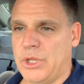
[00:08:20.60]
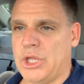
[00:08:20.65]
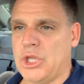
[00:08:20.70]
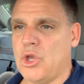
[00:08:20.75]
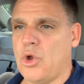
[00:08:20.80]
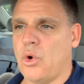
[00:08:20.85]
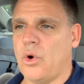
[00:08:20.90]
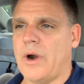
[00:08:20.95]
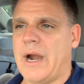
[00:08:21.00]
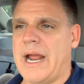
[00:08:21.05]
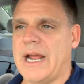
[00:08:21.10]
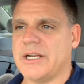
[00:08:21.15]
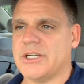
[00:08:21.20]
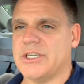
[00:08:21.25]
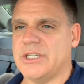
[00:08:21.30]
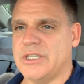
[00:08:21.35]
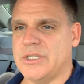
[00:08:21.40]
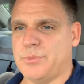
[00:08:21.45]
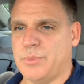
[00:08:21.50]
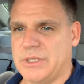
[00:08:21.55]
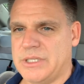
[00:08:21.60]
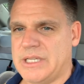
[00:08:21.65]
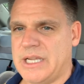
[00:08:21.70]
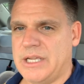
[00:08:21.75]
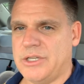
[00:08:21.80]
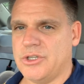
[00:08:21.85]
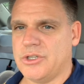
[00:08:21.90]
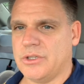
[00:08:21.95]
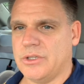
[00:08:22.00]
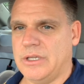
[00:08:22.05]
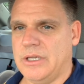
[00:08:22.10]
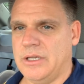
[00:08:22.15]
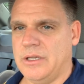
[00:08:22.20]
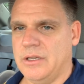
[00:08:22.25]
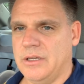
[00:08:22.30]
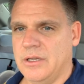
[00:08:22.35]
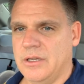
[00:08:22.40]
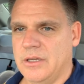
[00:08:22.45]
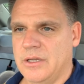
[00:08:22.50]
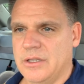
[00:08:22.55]
your actions potentially
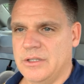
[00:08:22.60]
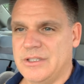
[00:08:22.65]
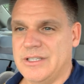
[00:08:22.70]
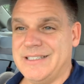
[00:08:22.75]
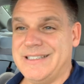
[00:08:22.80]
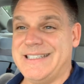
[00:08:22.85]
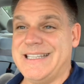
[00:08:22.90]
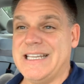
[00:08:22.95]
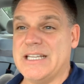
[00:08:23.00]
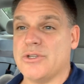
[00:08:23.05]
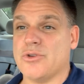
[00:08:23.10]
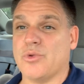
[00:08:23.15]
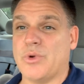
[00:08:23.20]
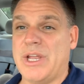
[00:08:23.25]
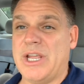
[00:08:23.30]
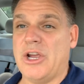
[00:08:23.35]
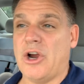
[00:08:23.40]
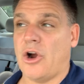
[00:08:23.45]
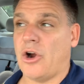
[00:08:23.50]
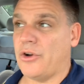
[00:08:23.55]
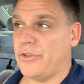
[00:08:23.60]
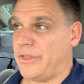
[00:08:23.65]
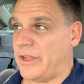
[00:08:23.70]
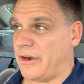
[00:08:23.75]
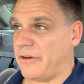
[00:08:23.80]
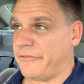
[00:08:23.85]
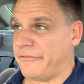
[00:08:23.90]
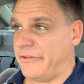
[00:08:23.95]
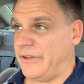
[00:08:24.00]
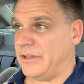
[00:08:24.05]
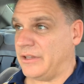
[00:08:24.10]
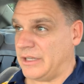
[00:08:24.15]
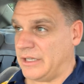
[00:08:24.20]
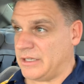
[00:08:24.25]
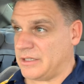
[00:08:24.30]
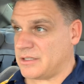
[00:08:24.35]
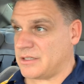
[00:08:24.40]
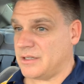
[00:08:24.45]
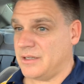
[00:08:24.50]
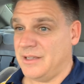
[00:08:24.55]
to disregard their
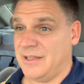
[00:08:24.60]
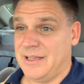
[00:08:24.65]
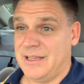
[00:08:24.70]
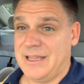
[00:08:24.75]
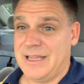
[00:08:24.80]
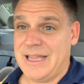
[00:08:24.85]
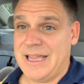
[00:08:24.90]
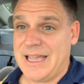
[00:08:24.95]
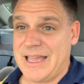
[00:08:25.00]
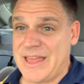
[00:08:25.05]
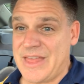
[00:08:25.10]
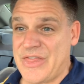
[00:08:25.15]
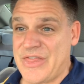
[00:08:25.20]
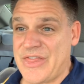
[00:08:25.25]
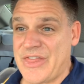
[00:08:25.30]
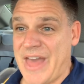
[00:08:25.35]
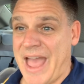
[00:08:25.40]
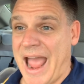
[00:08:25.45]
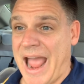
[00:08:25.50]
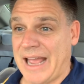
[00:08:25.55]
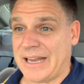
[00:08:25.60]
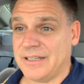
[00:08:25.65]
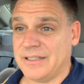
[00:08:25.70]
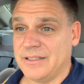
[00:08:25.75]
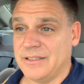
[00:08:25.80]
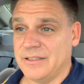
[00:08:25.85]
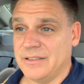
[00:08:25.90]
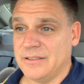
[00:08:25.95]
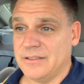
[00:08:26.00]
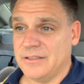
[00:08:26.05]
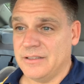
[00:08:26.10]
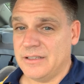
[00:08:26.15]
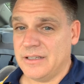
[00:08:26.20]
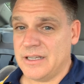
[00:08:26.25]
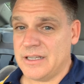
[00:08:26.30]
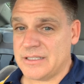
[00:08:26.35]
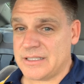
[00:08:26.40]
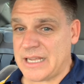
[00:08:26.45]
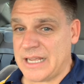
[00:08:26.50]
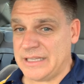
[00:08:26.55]
feelings. And that
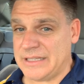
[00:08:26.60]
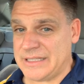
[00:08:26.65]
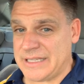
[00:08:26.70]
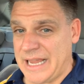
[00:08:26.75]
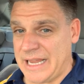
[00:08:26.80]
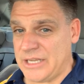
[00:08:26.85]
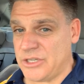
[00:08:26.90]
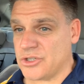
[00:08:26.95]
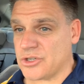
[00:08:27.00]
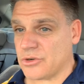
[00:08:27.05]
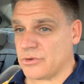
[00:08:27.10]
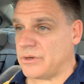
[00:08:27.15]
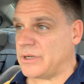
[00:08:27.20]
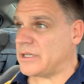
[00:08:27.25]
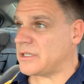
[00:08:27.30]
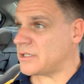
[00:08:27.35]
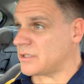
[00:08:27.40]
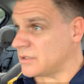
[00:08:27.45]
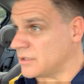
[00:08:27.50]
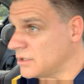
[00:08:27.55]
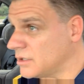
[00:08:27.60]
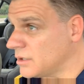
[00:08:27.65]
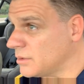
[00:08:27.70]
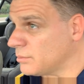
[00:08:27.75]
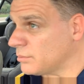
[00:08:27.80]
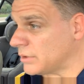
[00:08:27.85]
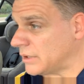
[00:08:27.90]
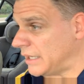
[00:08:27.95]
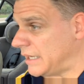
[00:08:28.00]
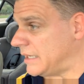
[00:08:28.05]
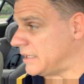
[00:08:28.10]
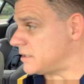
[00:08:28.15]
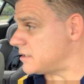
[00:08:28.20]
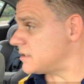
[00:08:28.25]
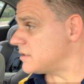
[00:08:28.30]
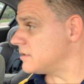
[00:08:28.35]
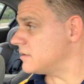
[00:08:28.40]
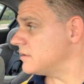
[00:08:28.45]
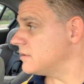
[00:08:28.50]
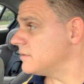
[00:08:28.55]
is a dangerous
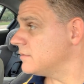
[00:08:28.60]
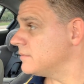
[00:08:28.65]
place.